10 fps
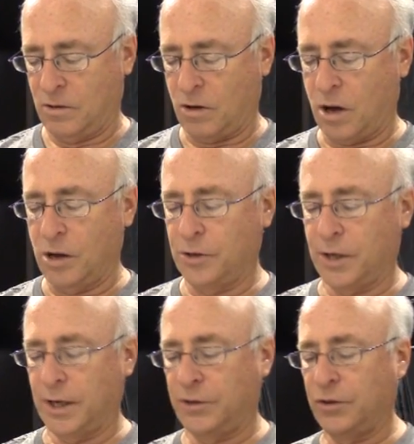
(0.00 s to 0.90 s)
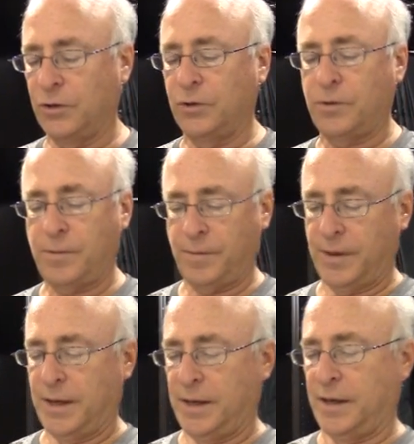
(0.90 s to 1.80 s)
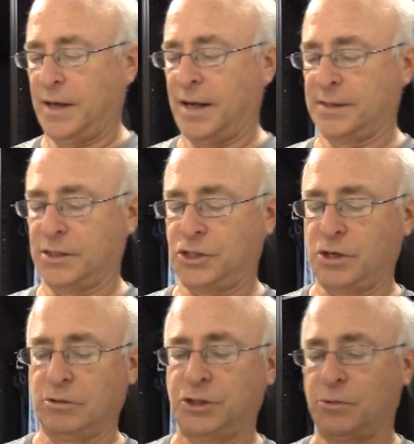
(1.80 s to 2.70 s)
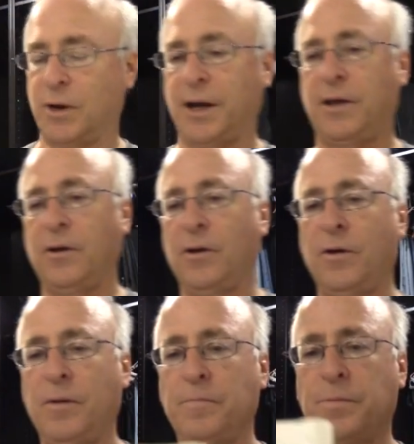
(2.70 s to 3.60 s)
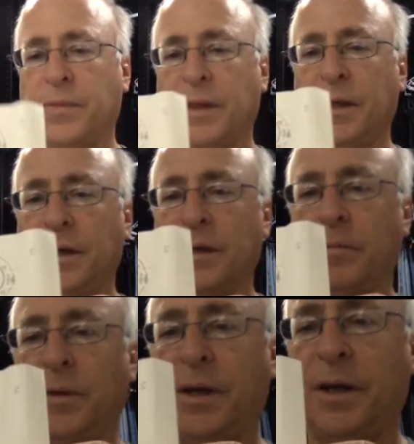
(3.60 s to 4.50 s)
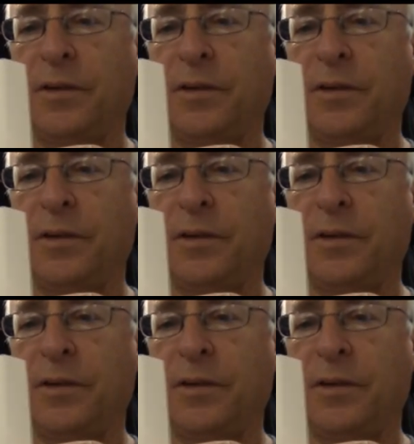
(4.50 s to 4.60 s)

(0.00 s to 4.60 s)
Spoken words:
All you're going to do, as it shows you right here, let me get in